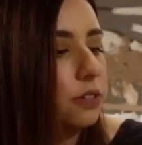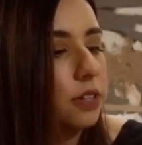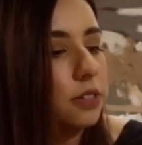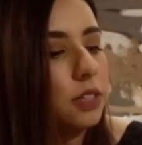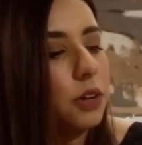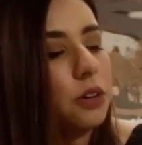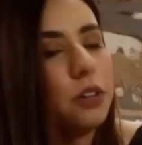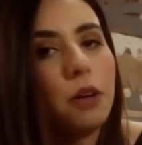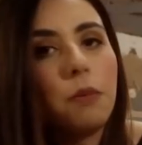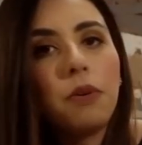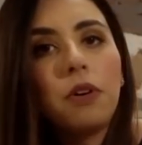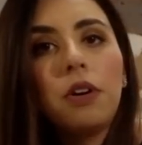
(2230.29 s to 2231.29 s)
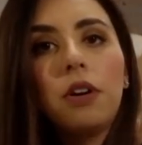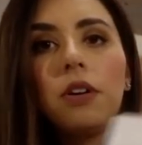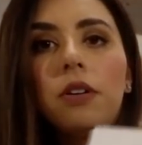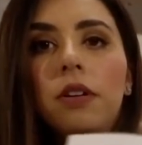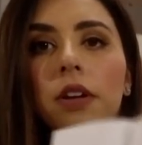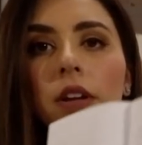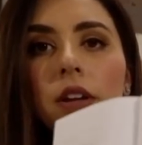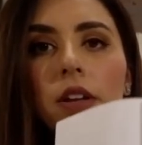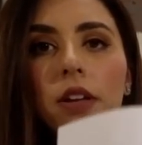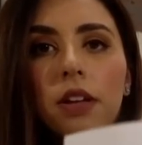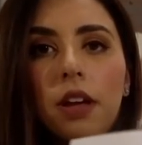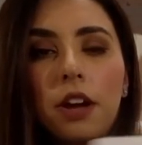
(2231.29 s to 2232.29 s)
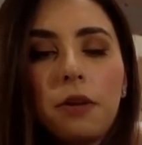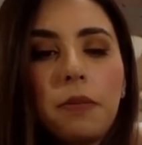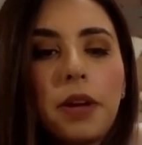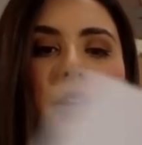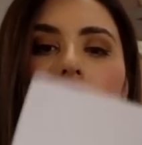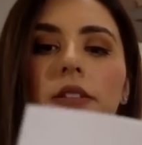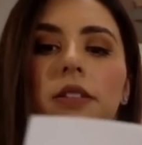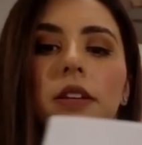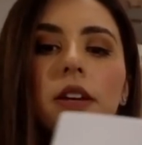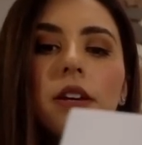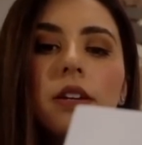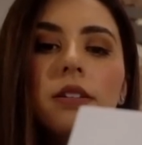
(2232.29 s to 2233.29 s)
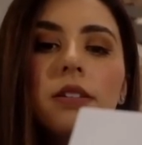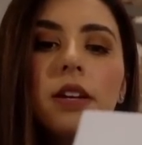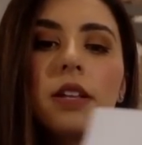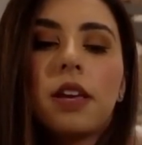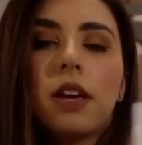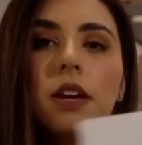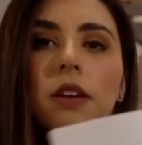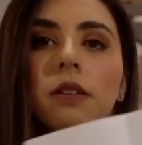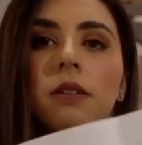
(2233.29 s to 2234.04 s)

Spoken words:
a serial number, Hermes Cellier